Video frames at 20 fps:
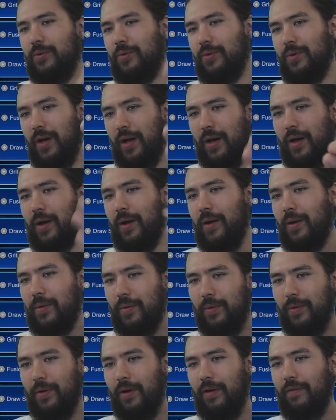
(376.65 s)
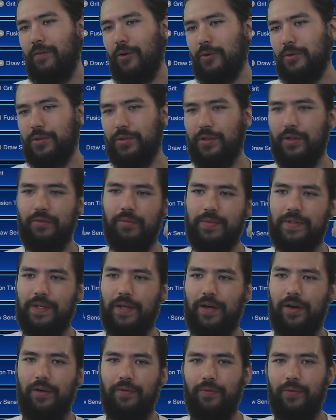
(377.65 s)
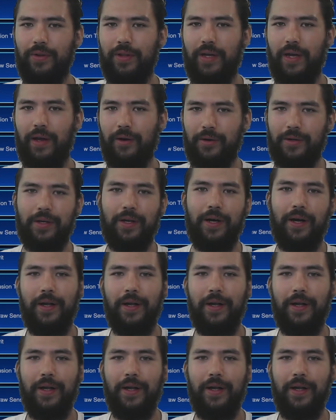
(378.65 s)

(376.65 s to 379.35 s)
a version of himself with a haircut.